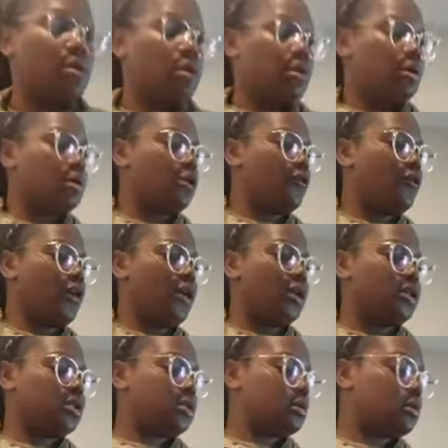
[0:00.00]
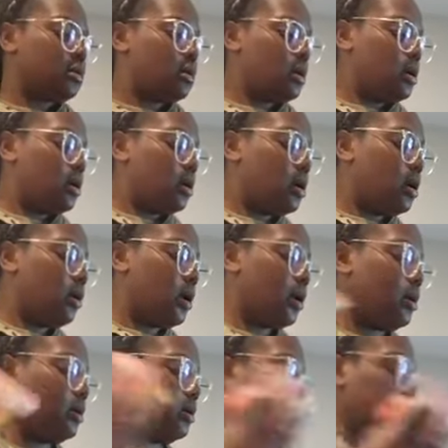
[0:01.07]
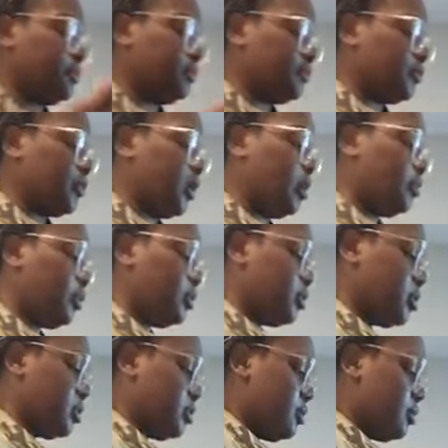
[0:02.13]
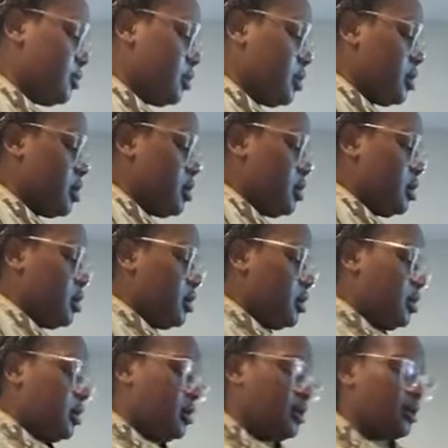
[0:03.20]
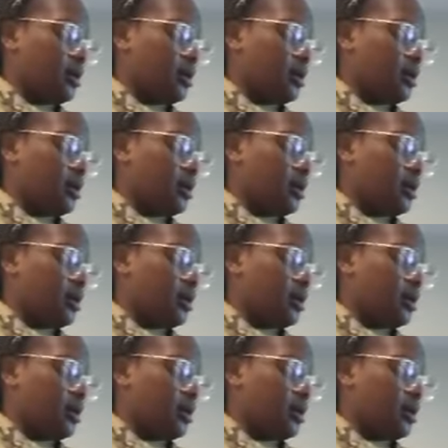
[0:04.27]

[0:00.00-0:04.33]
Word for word: You finished? Okay. I'm through too. Oh.